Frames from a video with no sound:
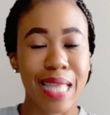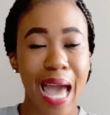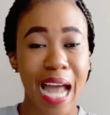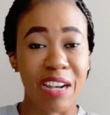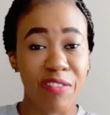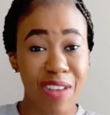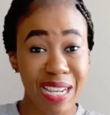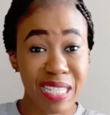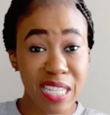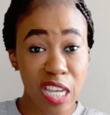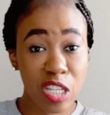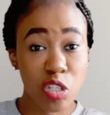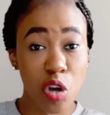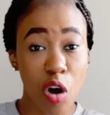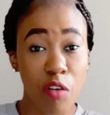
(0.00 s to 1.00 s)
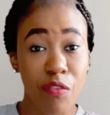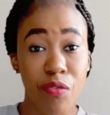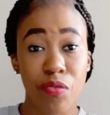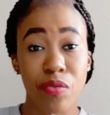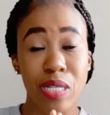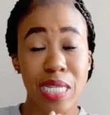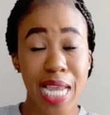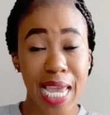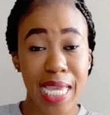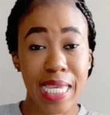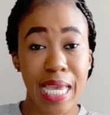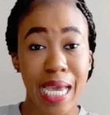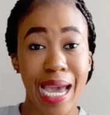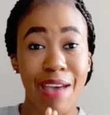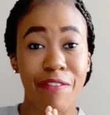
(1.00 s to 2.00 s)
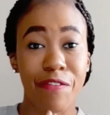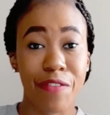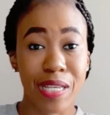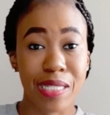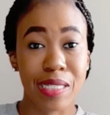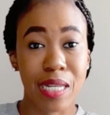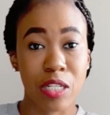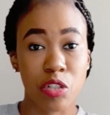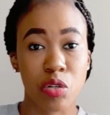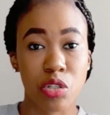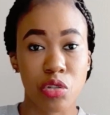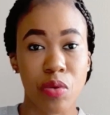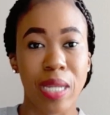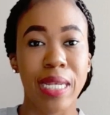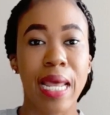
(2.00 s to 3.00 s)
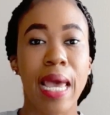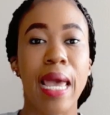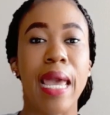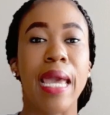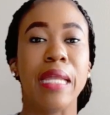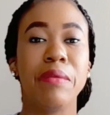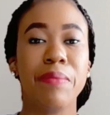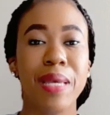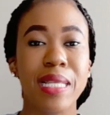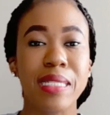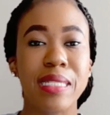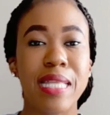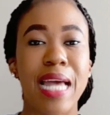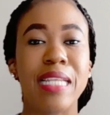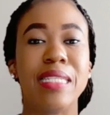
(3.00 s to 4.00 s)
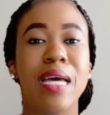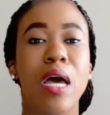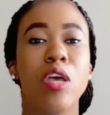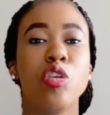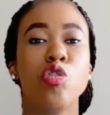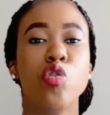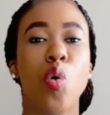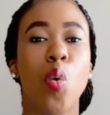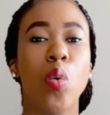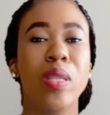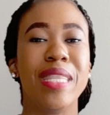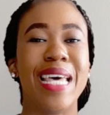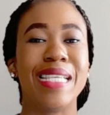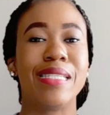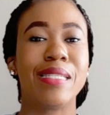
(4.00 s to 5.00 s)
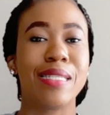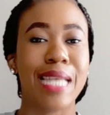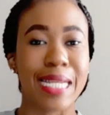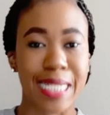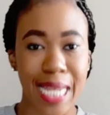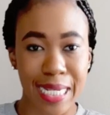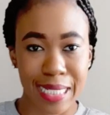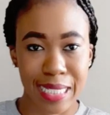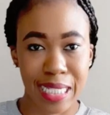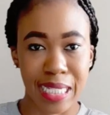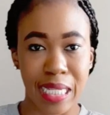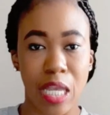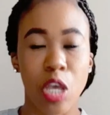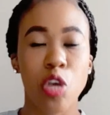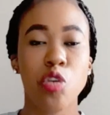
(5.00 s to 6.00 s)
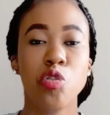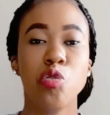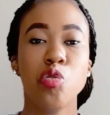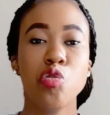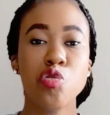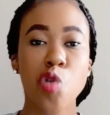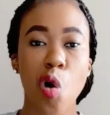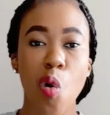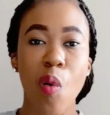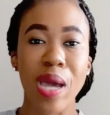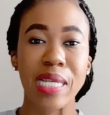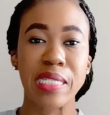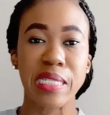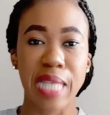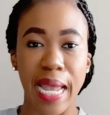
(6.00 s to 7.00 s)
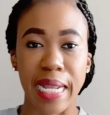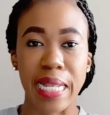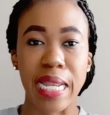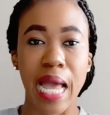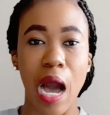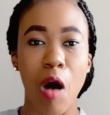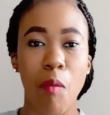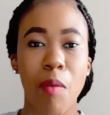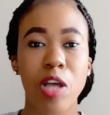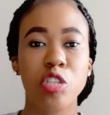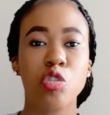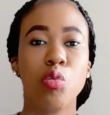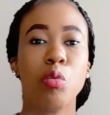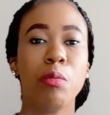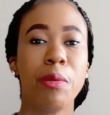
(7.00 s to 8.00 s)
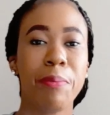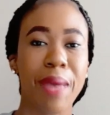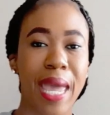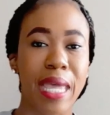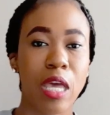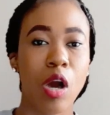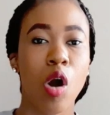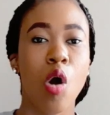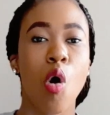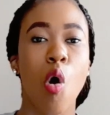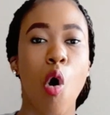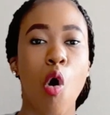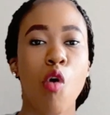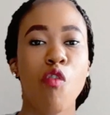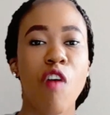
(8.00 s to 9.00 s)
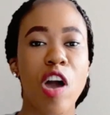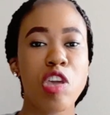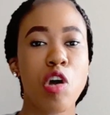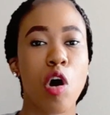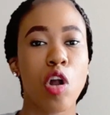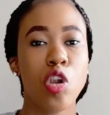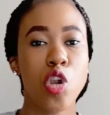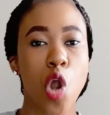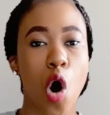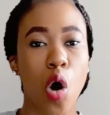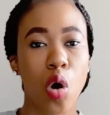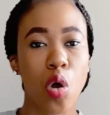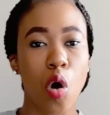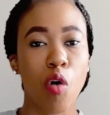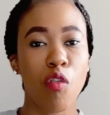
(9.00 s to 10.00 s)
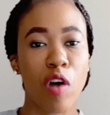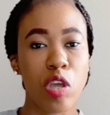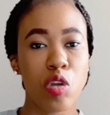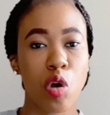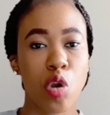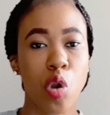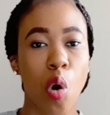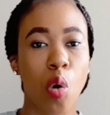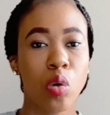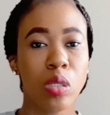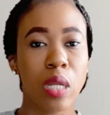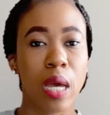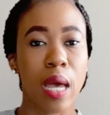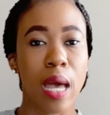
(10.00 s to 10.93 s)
advantage of taking a fixed interest rate, it means that there's certainty. You know exactly how much you will be paying over your loan